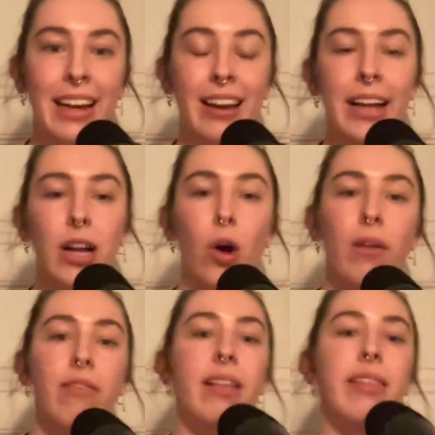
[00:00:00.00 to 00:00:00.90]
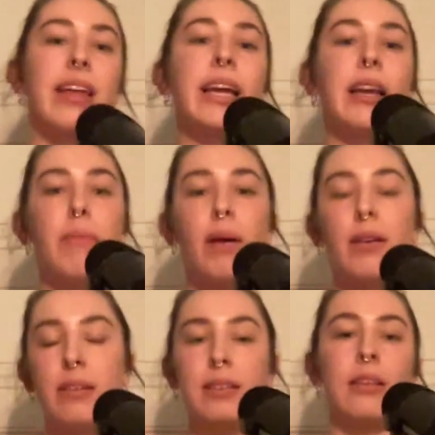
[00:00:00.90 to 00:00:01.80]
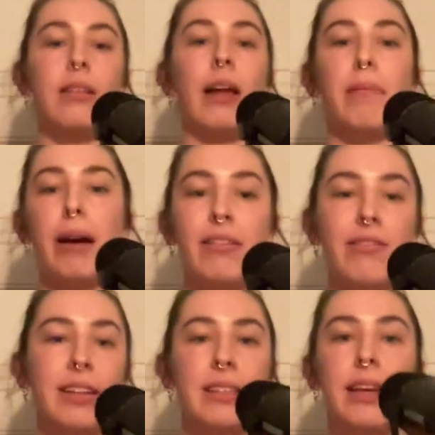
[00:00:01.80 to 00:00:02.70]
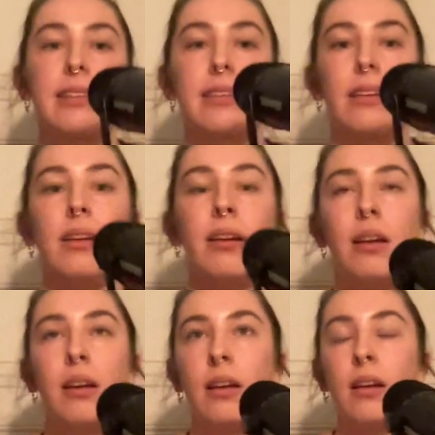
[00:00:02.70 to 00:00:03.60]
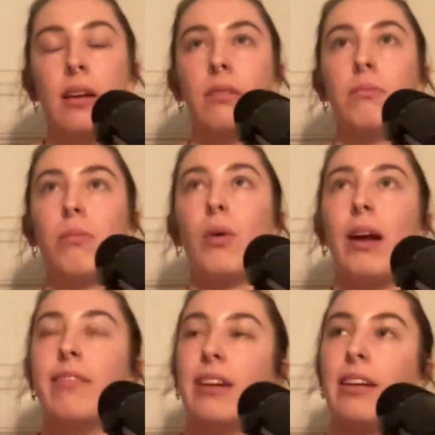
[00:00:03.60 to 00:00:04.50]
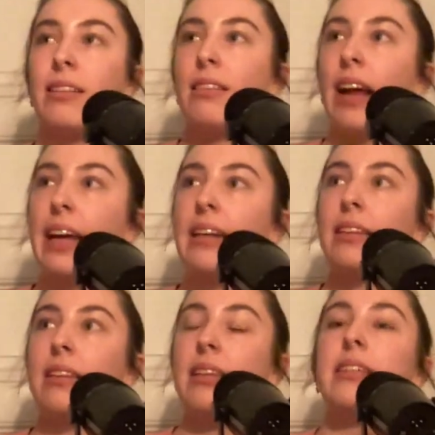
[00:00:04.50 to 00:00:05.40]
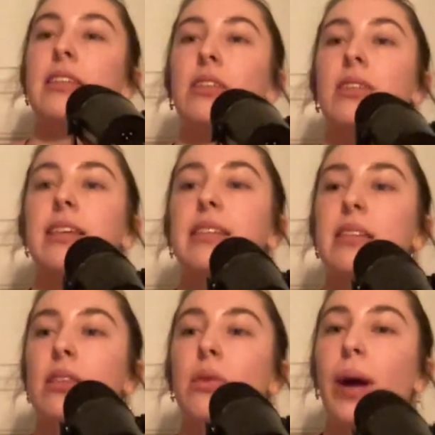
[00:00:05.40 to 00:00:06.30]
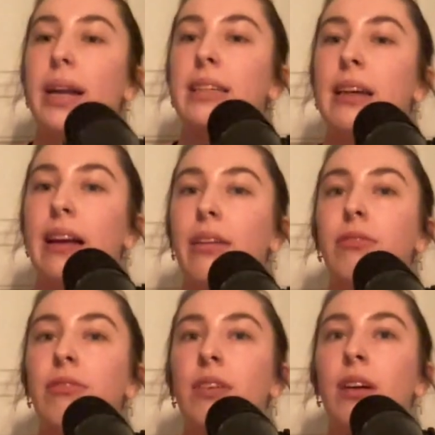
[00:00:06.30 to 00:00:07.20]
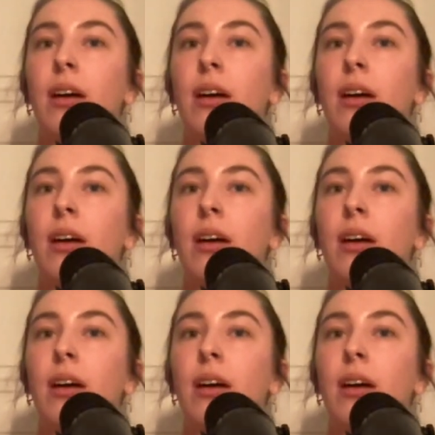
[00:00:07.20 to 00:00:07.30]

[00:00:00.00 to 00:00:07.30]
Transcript: And like, oh, if I think in abundance and like manifest this and whatever, like this is the way to live.